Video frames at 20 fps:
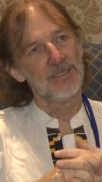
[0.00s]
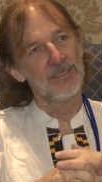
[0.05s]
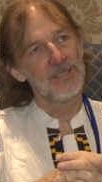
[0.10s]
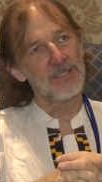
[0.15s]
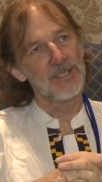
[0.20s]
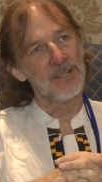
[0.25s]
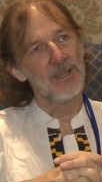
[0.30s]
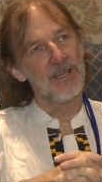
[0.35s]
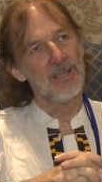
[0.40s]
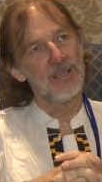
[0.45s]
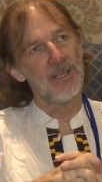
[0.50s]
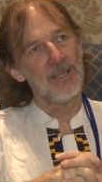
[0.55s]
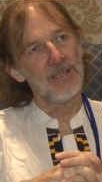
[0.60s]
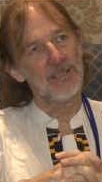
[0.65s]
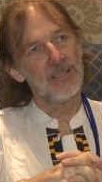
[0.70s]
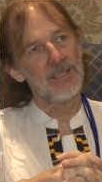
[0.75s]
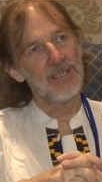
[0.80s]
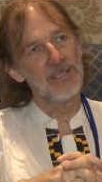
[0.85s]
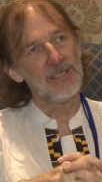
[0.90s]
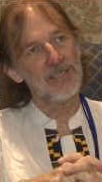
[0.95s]
So uh, I
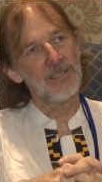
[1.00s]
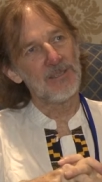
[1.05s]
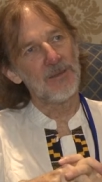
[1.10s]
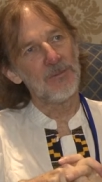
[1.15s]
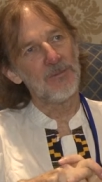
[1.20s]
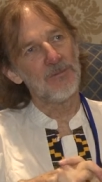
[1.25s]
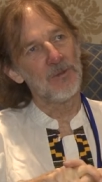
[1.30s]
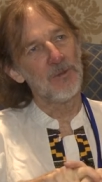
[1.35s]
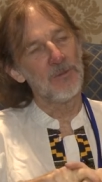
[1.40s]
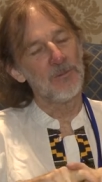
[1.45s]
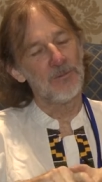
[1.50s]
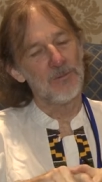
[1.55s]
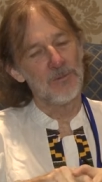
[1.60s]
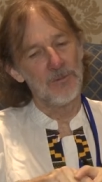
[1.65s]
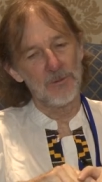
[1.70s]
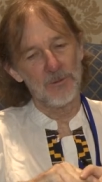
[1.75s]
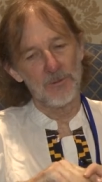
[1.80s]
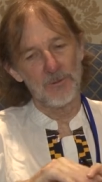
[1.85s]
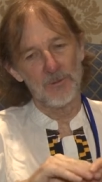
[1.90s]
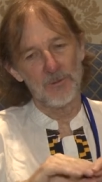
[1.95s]
guess for,
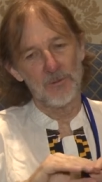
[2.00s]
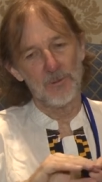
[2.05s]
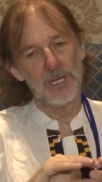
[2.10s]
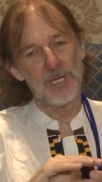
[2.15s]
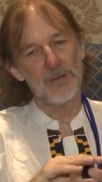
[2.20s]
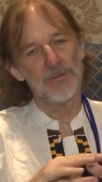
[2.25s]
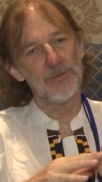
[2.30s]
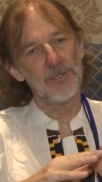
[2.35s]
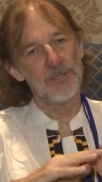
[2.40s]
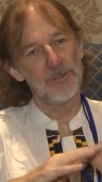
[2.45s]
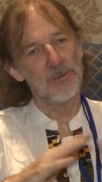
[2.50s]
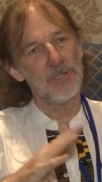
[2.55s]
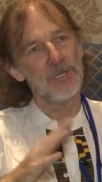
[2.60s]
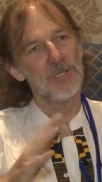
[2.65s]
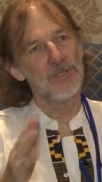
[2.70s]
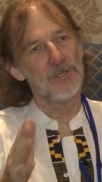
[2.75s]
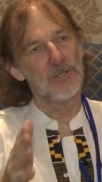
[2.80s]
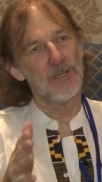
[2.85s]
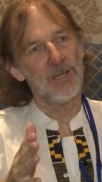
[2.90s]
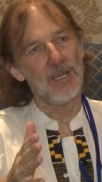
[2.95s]
for when I first
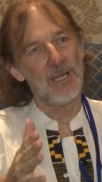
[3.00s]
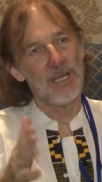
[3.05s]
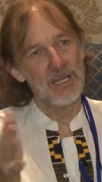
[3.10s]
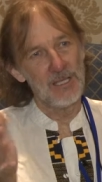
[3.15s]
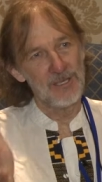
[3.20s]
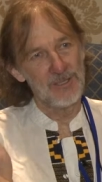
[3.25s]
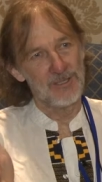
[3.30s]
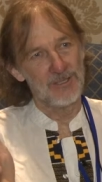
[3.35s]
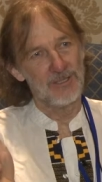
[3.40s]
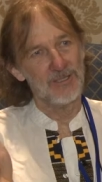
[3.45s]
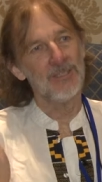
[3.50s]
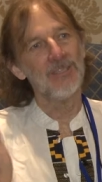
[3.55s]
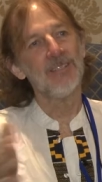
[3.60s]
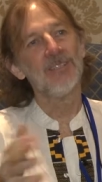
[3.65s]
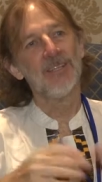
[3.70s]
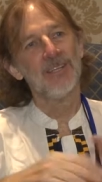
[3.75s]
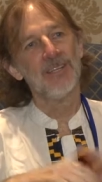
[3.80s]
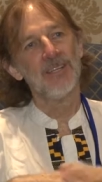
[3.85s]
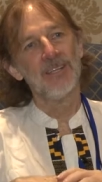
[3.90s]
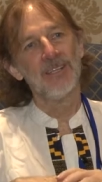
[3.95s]
went to Asia,
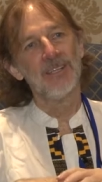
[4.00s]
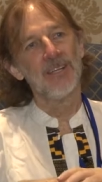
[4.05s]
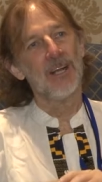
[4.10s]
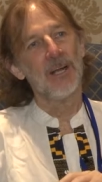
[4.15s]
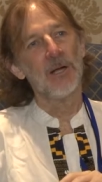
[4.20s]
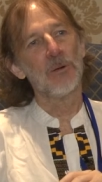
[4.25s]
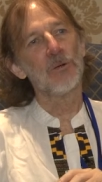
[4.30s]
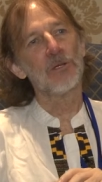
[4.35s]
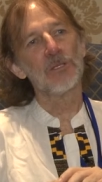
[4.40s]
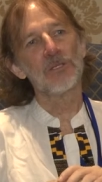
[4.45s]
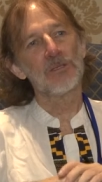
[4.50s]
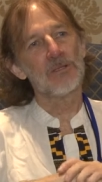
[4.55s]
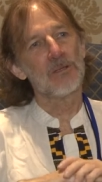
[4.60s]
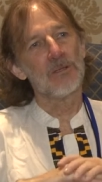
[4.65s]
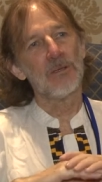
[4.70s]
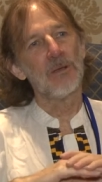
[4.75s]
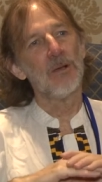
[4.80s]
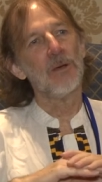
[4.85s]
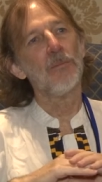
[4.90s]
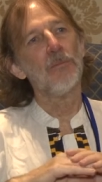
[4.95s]
I was
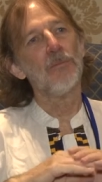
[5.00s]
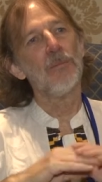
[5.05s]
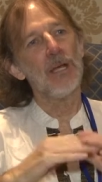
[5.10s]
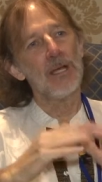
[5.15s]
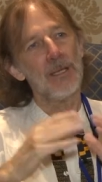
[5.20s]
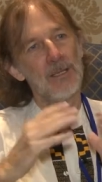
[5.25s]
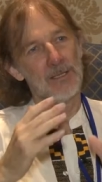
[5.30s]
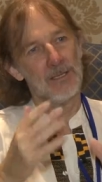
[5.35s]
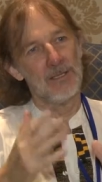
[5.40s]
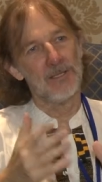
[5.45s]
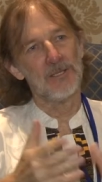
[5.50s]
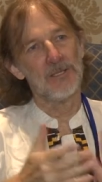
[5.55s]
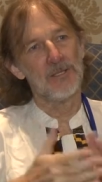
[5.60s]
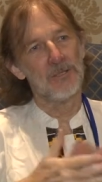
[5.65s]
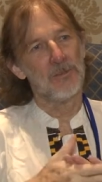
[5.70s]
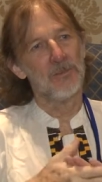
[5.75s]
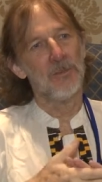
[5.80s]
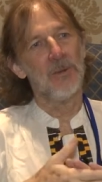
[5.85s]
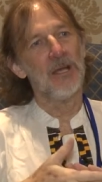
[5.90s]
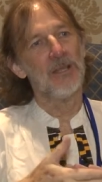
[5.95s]

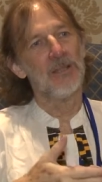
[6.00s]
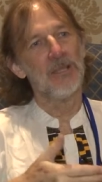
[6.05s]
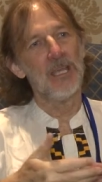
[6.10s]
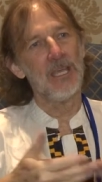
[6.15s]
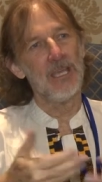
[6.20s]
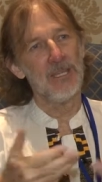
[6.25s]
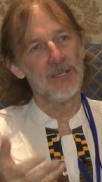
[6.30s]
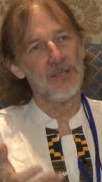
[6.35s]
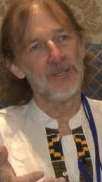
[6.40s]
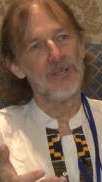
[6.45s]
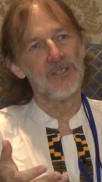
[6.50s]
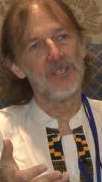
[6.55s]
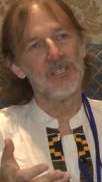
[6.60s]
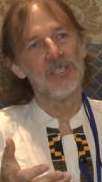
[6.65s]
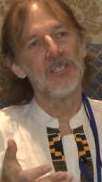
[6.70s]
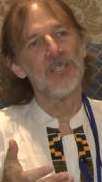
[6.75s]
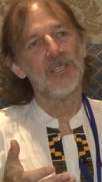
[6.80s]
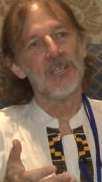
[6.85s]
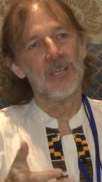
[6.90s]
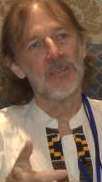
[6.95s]
amazed by the
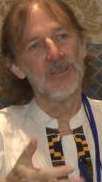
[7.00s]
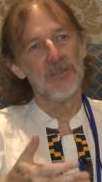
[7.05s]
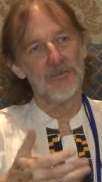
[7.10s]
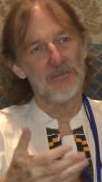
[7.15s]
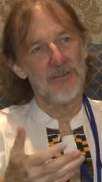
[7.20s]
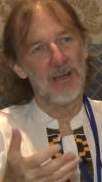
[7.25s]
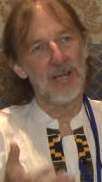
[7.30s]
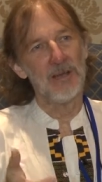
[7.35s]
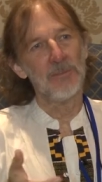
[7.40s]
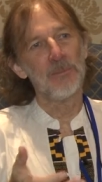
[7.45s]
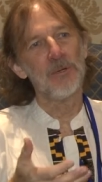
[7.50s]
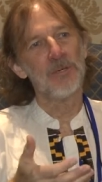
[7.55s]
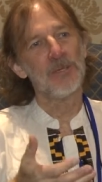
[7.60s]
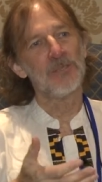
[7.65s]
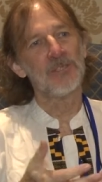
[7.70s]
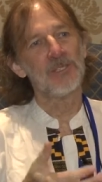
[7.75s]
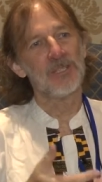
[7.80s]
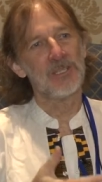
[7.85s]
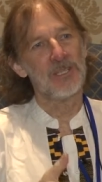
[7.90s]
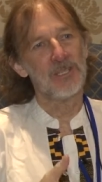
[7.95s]
energy and the
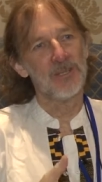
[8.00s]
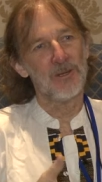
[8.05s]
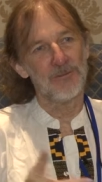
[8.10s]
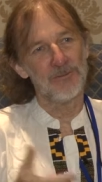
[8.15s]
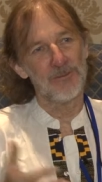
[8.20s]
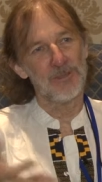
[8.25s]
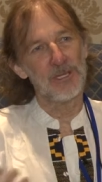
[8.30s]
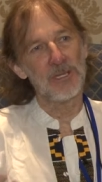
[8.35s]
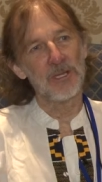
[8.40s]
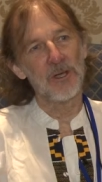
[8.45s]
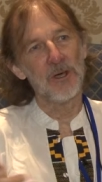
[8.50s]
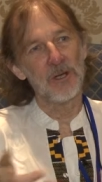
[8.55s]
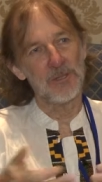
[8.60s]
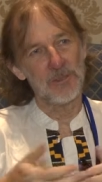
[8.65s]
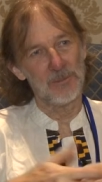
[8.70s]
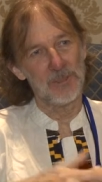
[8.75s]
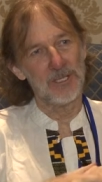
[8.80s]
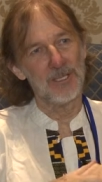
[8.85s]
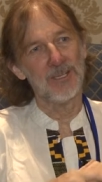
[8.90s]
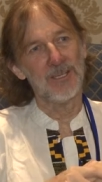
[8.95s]
vibrancy of the
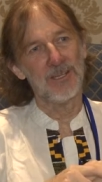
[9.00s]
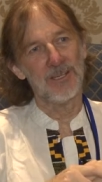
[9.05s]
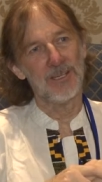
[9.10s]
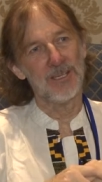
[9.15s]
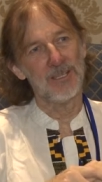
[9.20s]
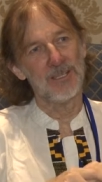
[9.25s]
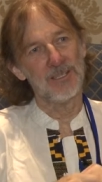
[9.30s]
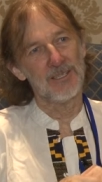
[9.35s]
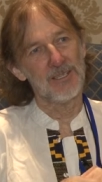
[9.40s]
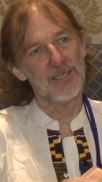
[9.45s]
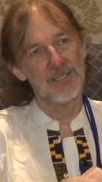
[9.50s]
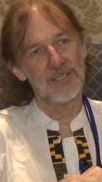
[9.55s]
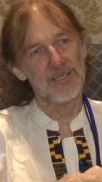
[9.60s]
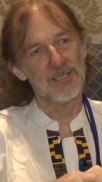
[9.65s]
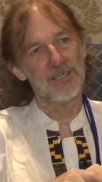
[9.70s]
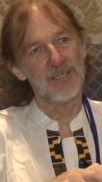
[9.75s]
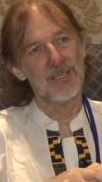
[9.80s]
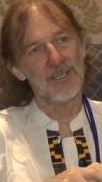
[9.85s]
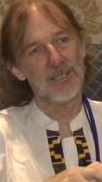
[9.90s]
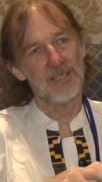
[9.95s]
economy. And,
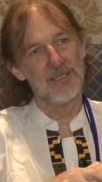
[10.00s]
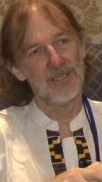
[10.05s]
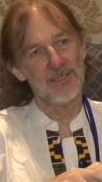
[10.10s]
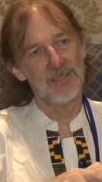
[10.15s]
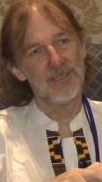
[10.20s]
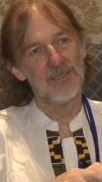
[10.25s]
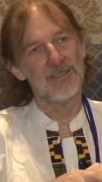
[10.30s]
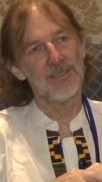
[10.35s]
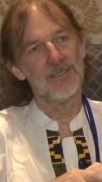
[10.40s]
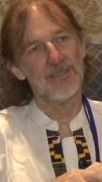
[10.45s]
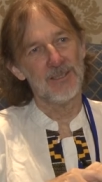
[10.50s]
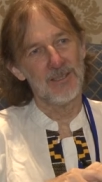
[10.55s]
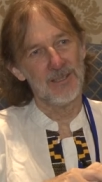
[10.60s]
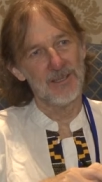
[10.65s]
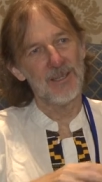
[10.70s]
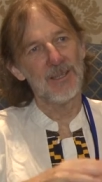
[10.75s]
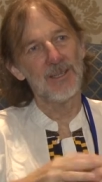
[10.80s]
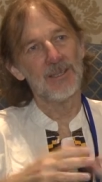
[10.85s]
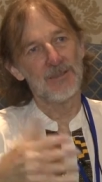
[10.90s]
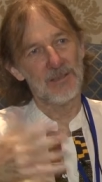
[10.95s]
and, uh,
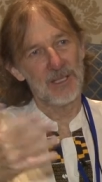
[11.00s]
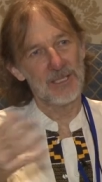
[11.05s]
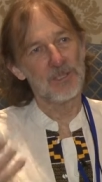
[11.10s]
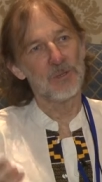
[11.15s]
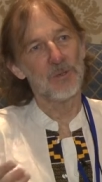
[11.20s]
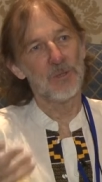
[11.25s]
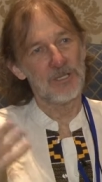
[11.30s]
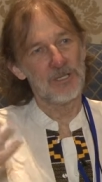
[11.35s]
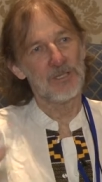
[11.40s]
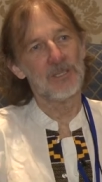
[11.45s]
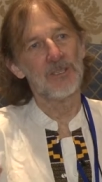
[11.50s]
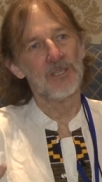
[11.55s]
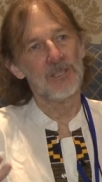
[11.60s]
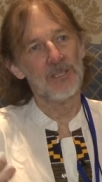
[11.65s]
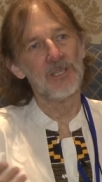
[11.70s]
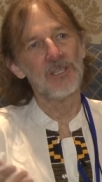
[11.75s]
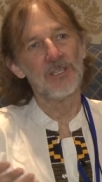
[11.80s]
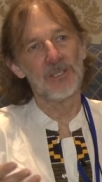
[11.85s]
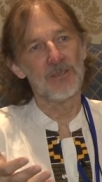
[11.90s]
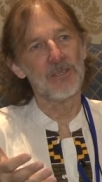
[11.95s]
and that's what
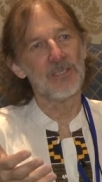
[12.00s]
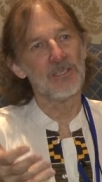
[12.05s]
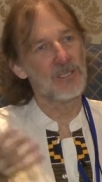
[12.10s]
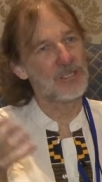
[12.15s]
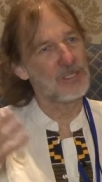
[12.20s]
Indonesia is.